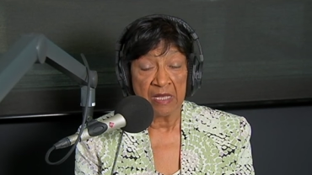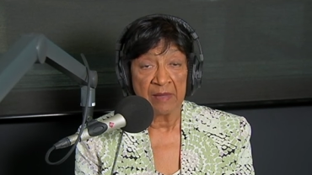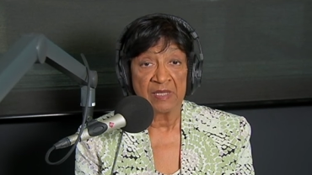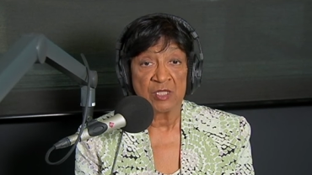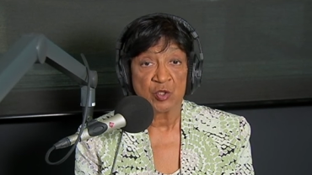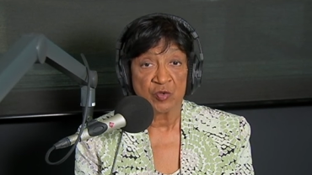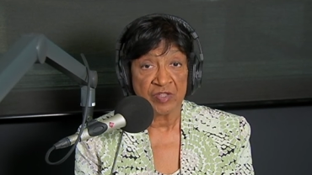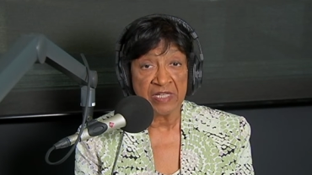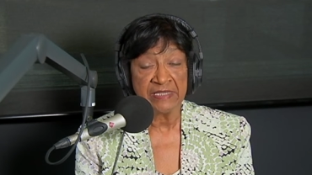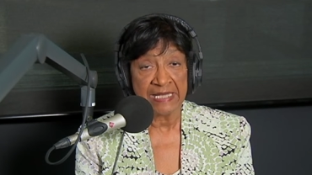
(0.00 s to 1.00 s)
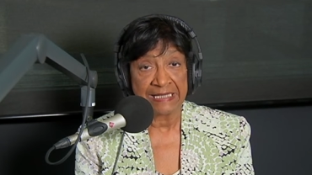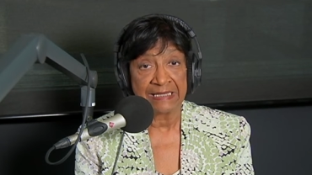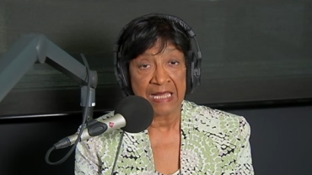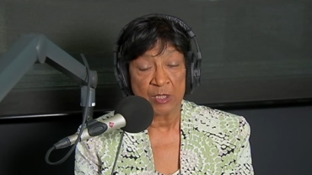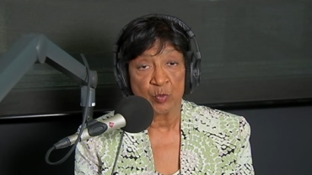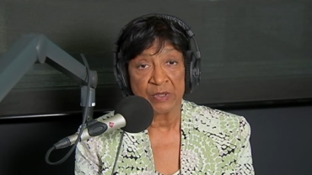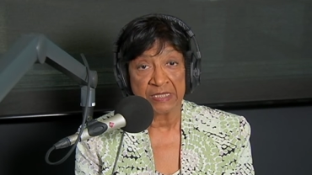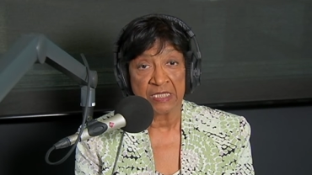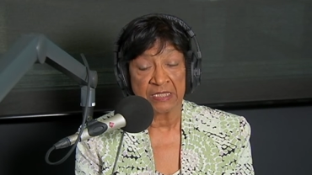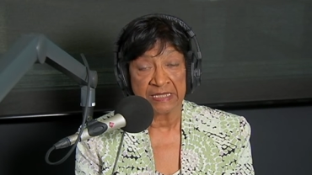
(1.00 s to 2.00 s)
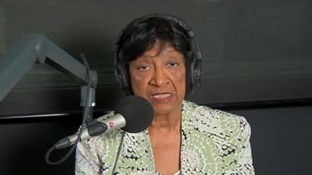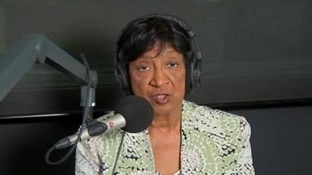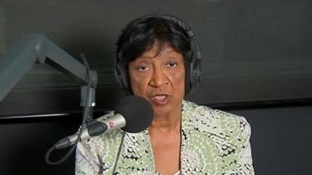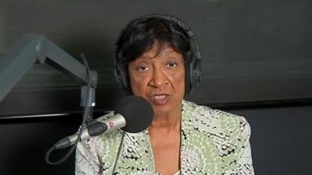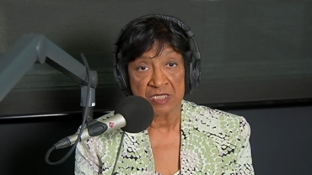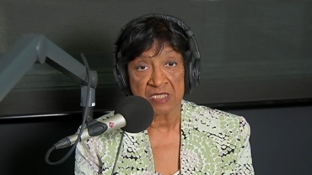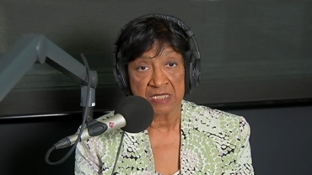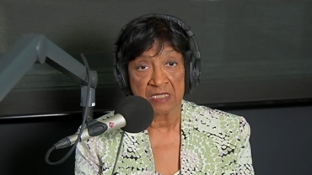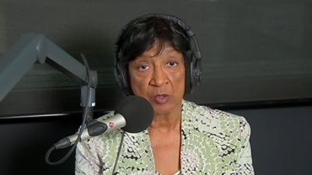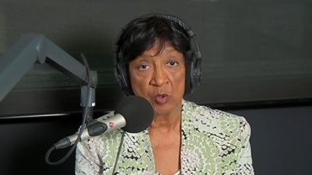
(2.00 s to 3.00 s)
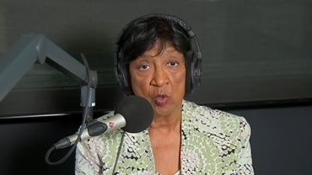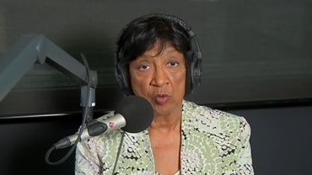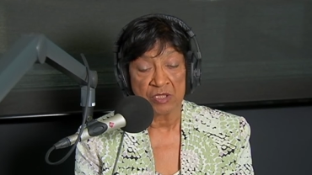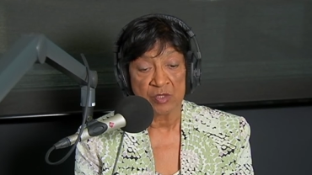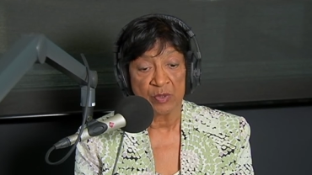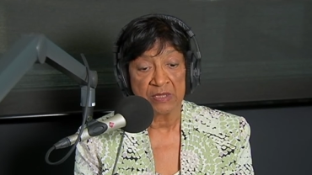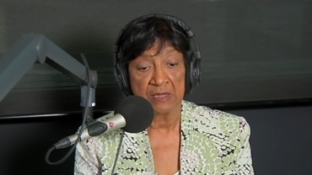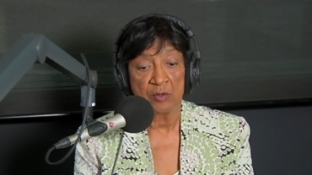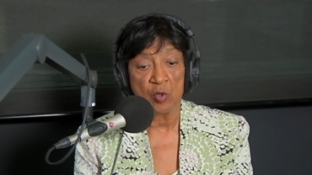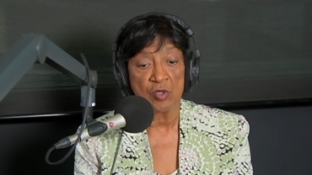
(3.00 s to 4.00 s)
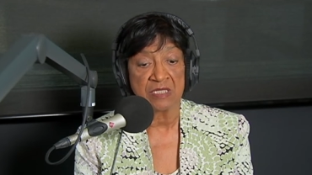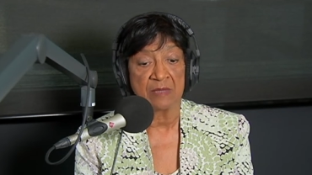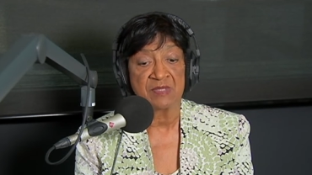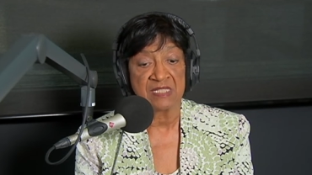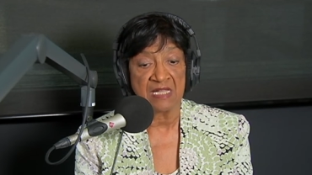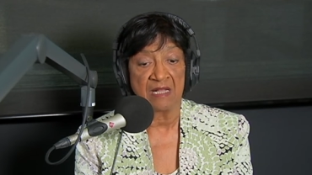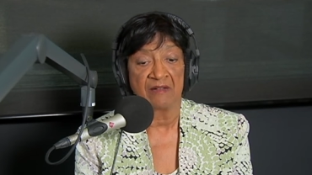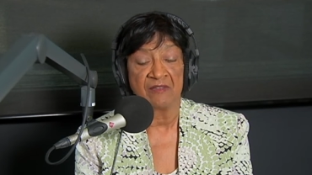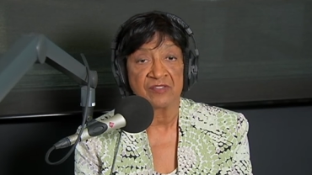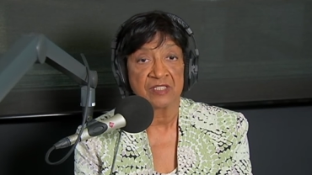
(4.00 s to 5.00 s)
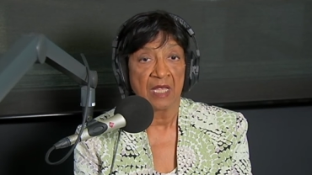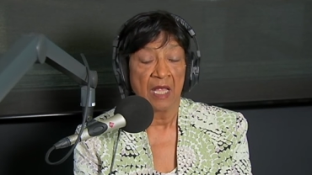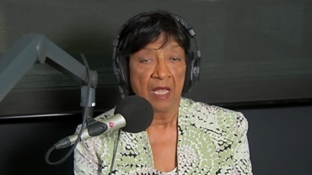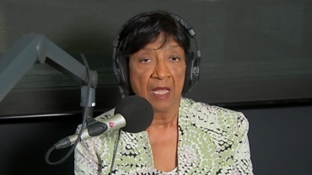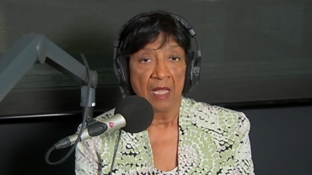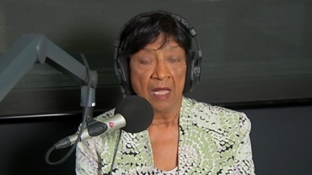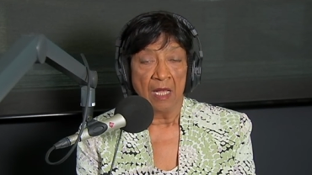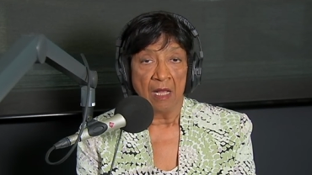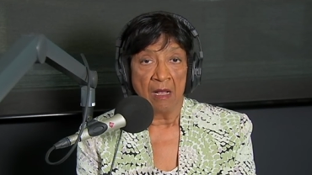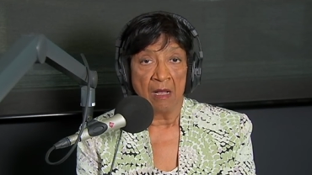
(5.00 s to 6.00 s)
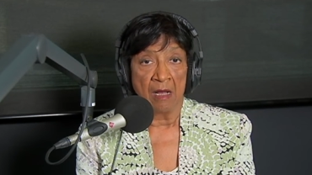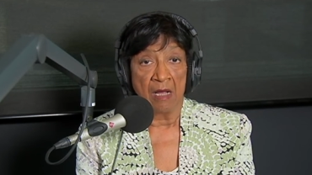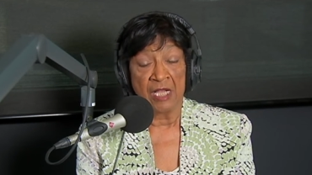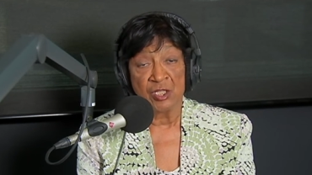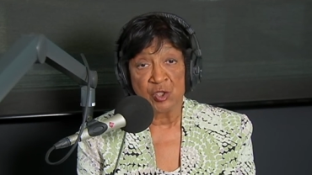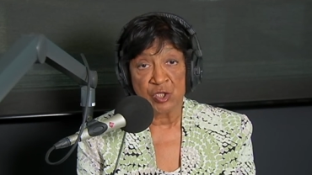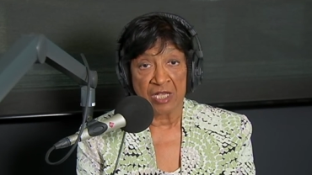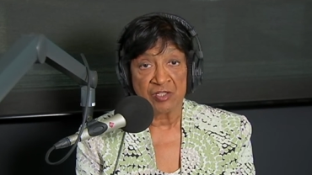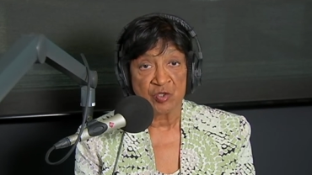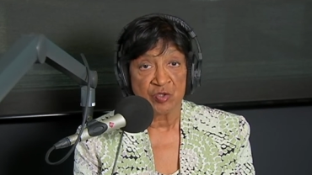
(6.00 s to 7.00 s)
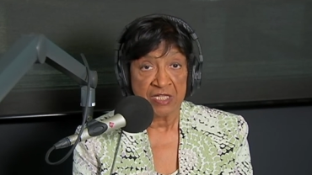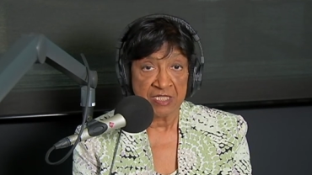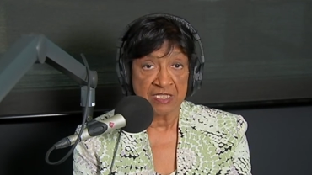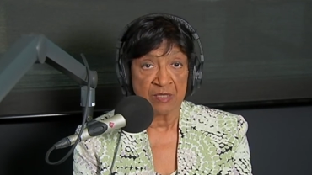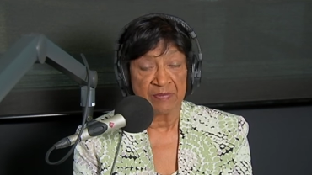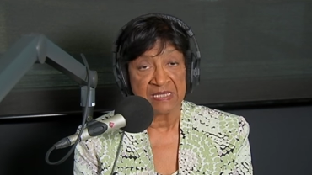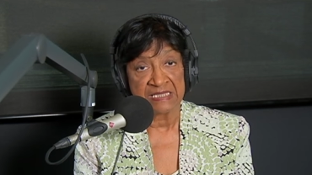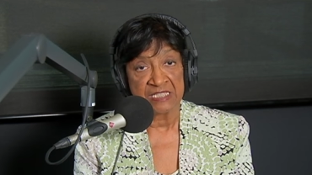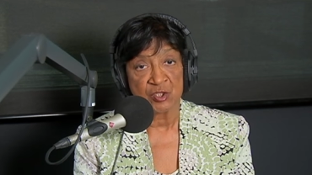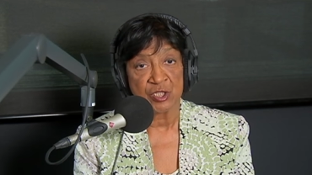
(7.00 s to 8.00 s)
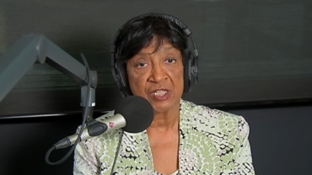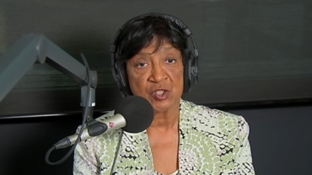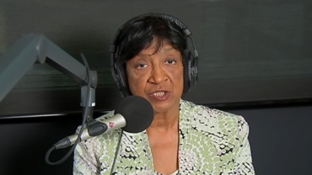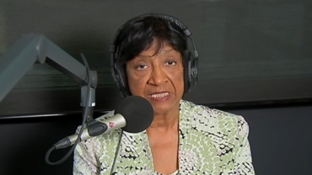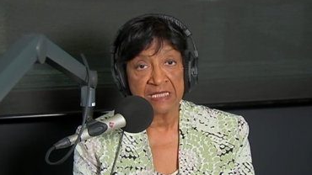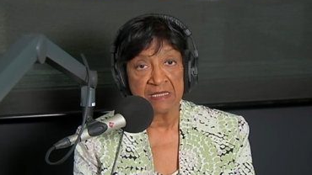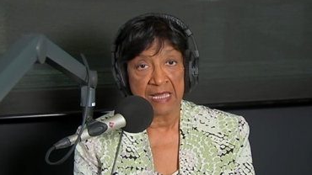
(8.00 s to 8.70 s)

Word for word: them into thinking that we can get justice in the courts when the laws themselves are unjust. Racism is entrenched in